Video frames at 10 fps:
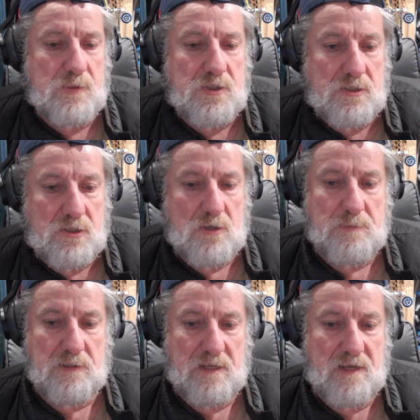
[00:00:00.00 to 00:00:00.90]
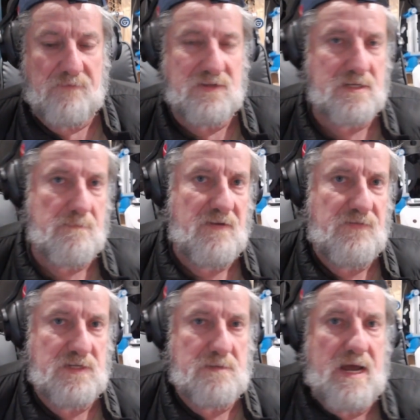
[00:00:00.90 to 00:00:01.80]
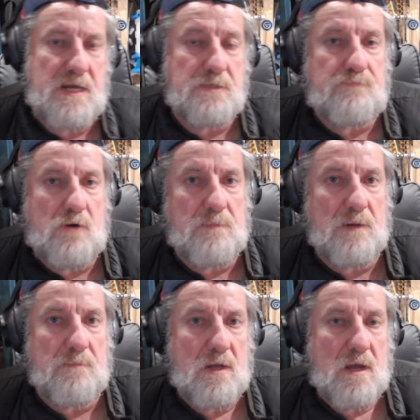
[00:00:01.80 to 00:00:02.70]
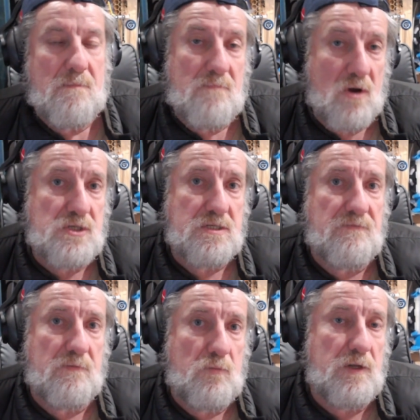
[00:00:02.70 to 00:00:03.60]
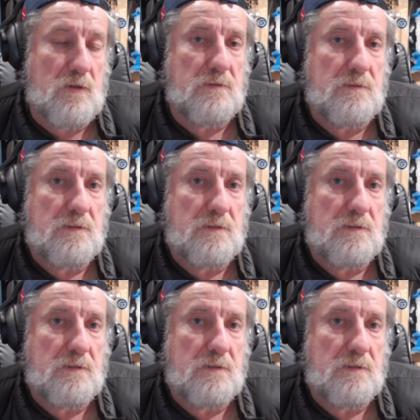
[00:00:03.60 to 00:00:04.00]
which I do believe if it's a major problem, most of them will.